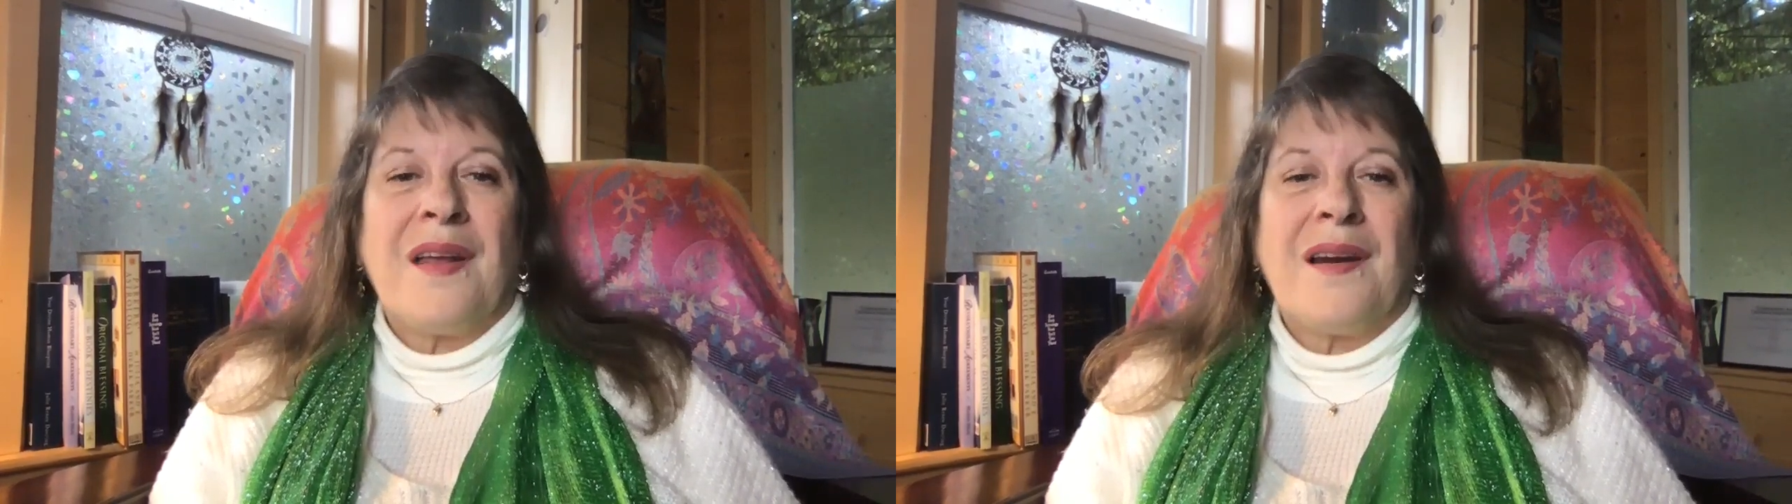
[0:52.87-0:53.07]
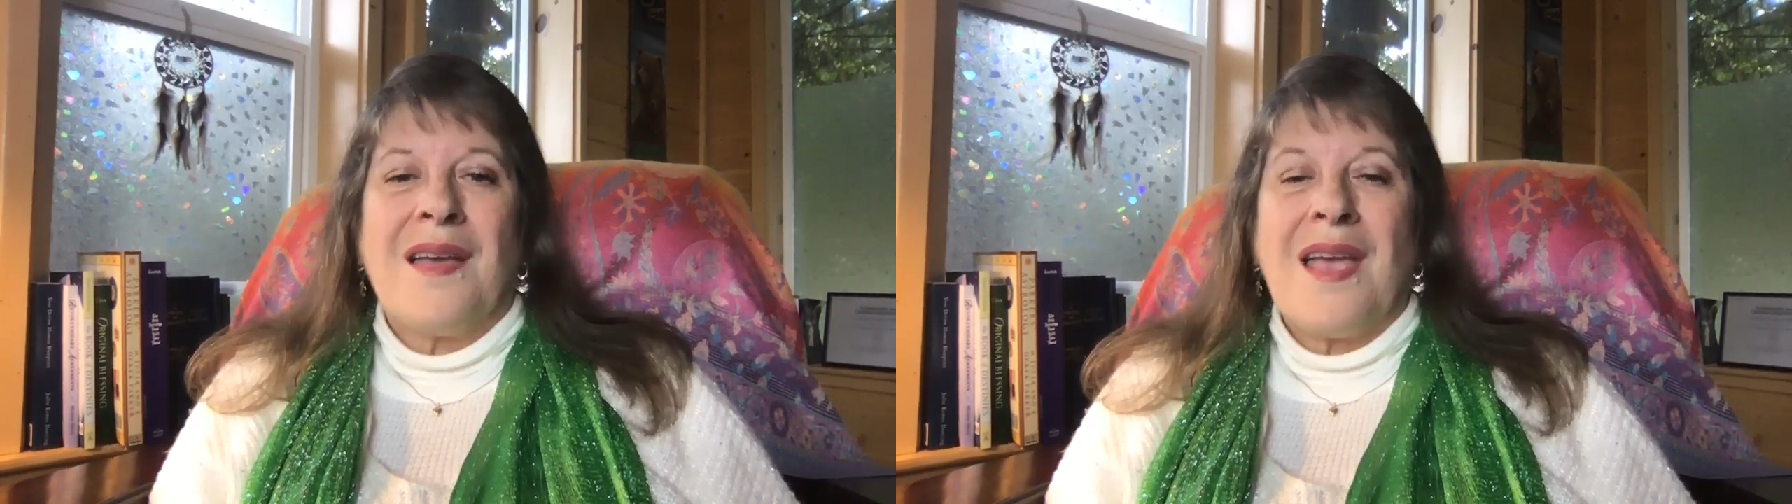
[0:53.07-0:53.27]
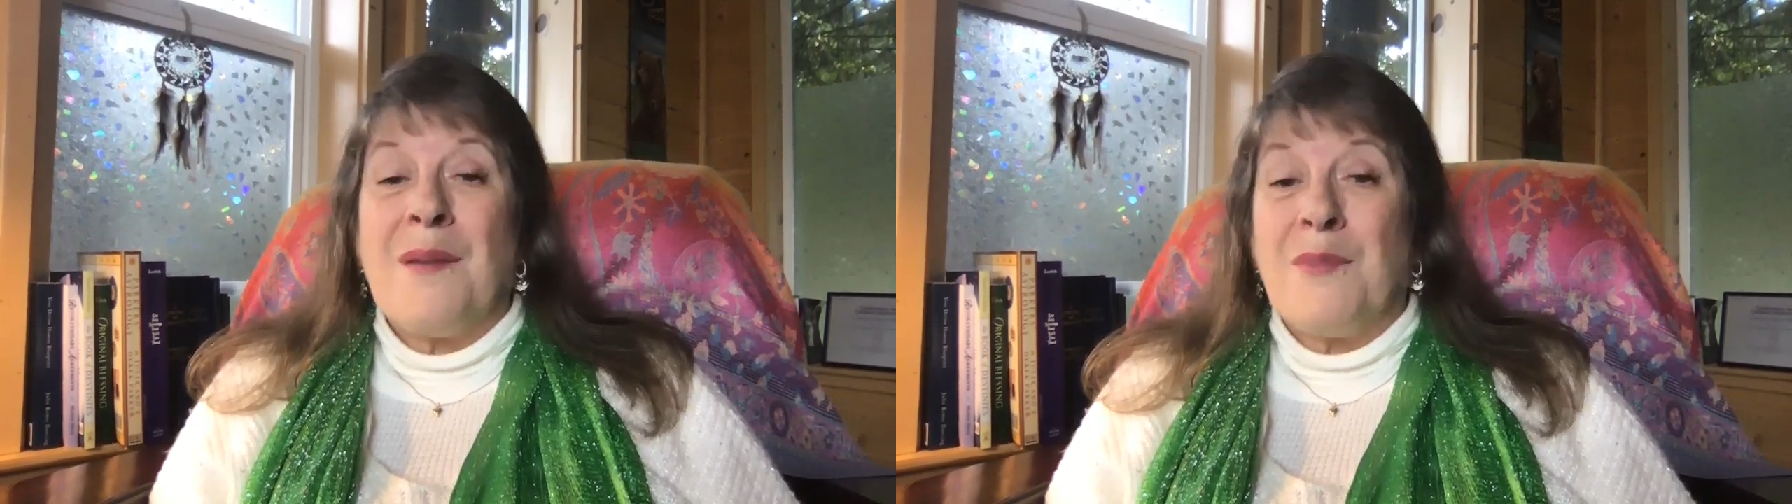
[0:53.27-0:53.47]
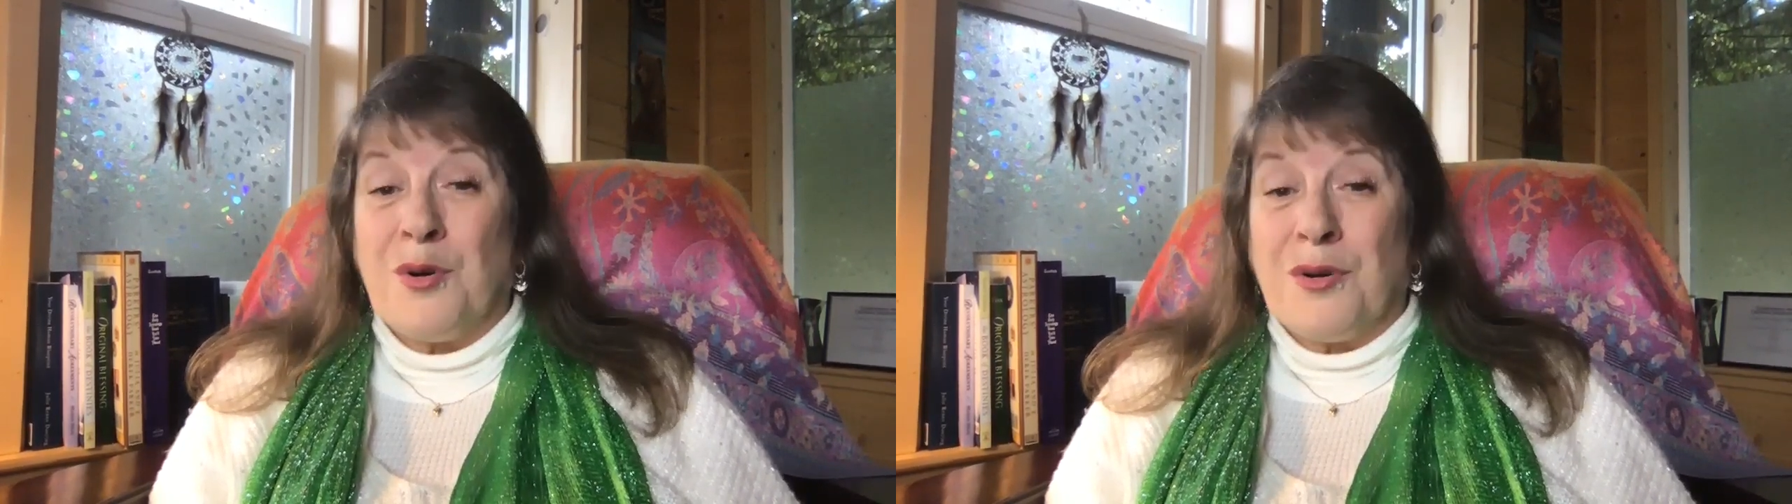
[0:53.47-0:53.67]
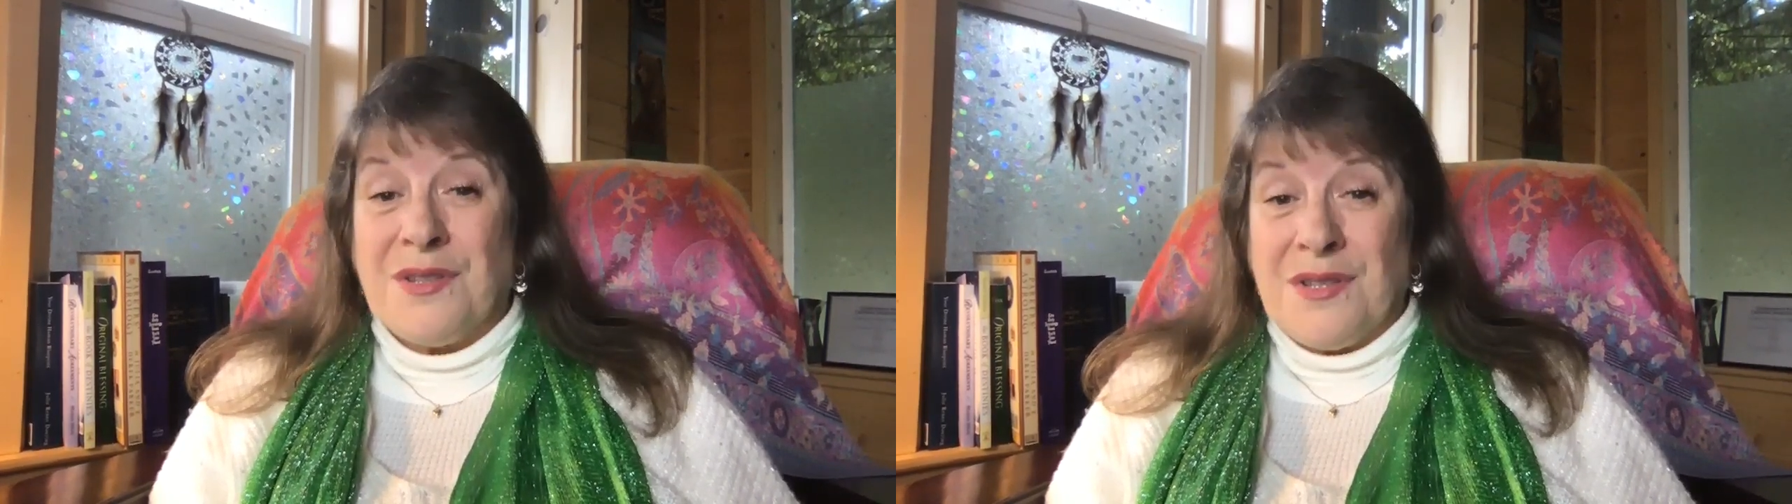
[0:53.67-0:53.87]
that I am
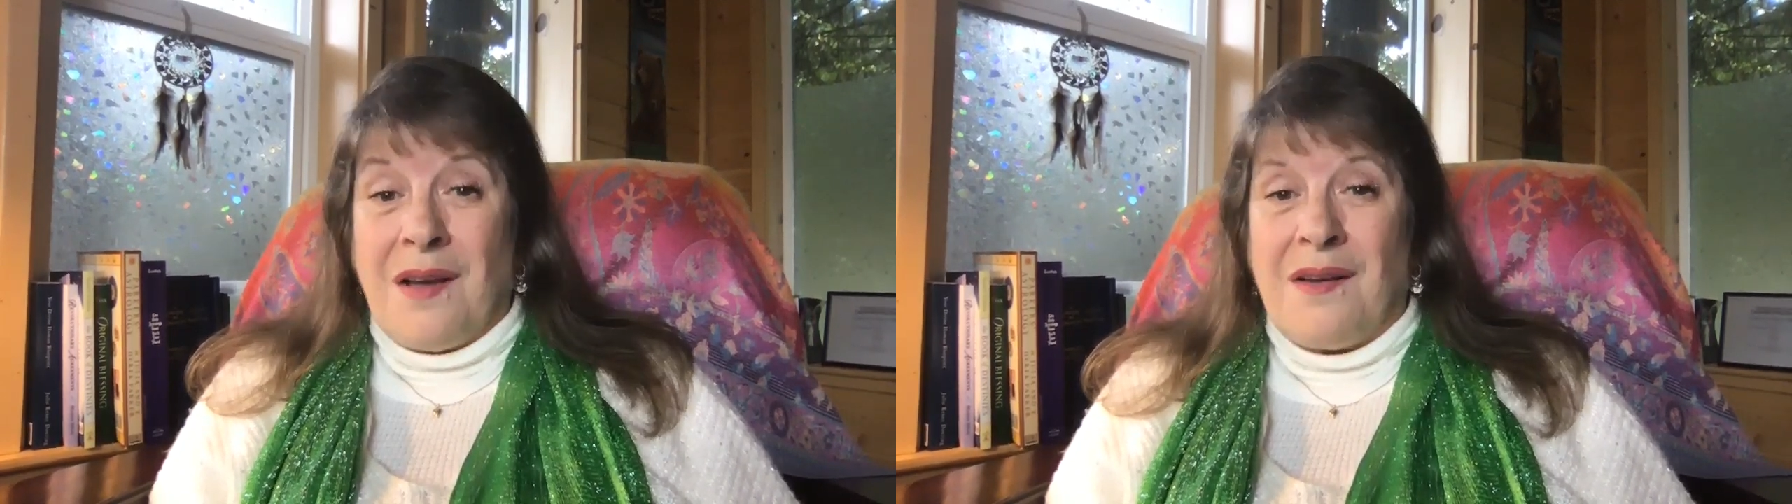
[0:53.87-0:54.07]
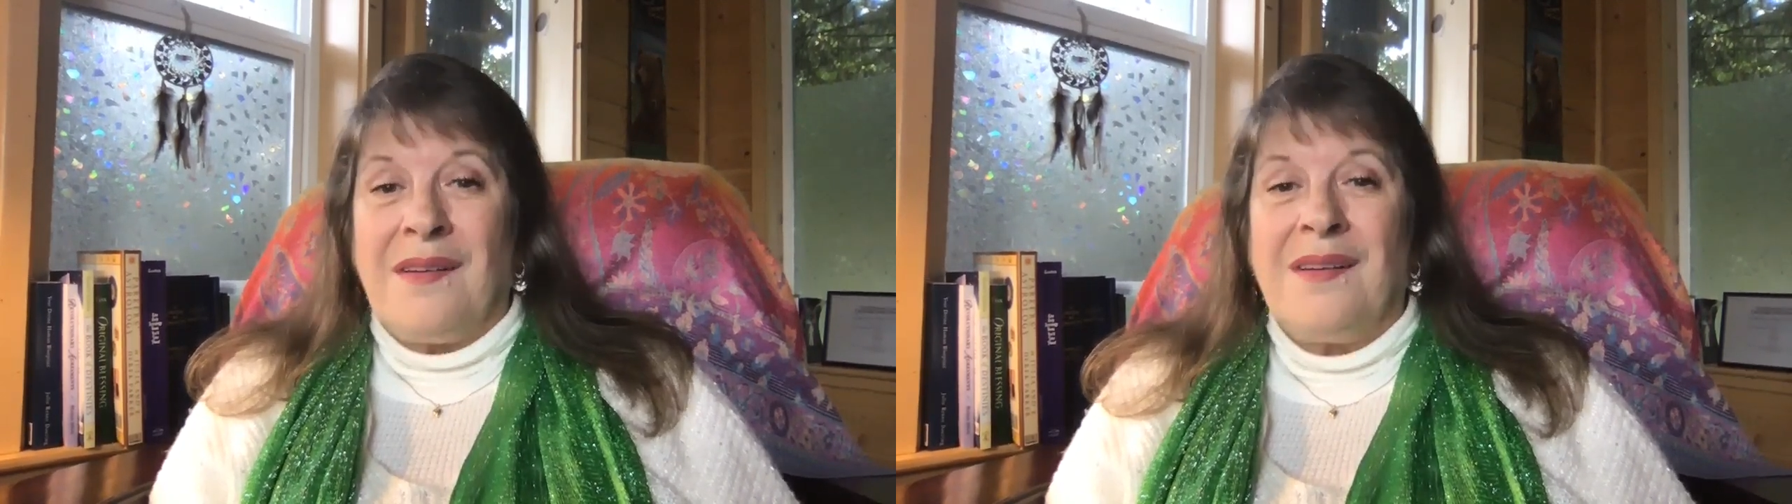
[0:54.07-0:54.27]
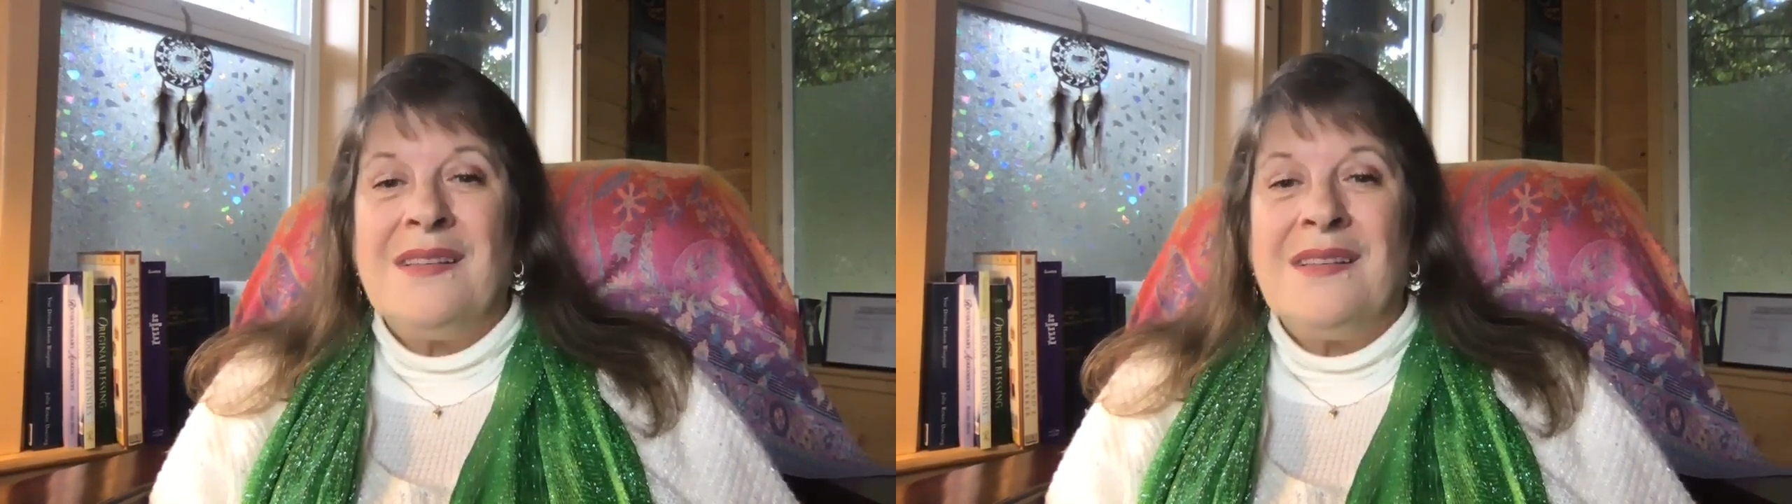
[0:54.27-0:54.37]
your son.